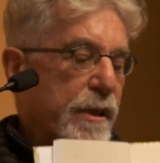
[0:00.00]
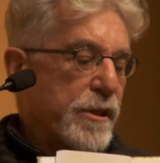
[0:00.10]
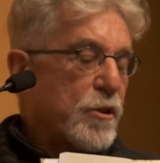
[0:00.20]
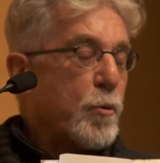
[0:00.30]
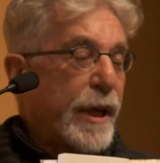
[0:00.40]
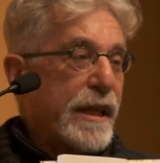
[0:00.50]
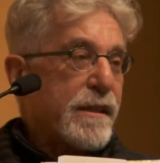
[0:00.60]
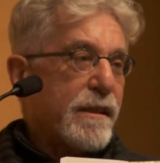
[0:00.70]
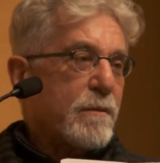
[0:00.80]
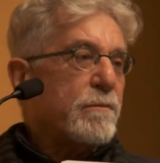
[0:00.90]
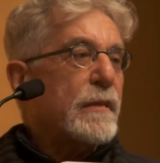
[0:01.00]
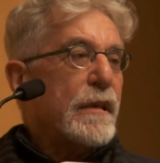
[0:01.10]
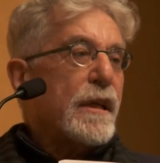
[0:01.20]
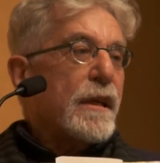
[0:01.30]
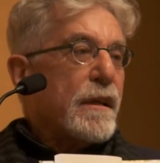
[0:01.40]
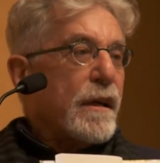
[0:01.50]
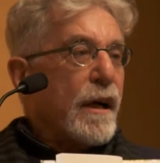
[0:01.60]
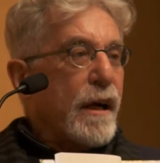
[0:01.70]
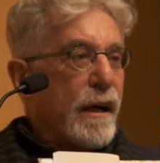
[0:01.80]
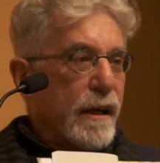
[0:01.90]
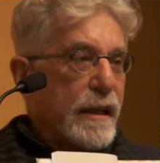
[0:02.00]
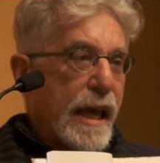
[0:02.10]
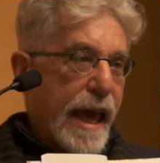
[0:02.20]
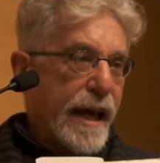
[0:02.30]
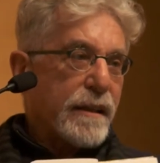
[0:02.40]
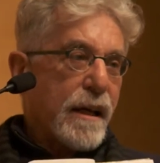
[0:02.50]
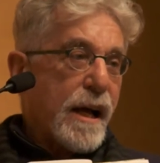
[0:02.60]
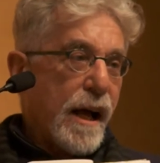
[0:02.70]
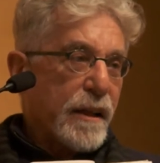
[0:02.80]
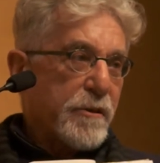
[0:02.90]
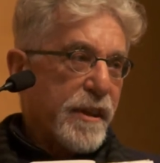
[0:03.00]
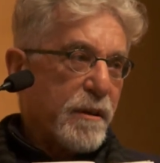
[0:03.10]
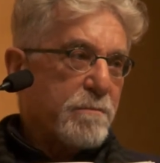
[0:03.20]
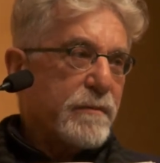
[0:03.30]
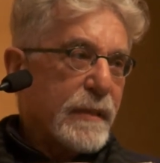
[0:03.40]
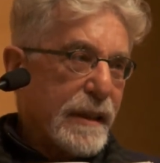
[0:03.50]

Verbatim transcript: squeezed them, hand colored them.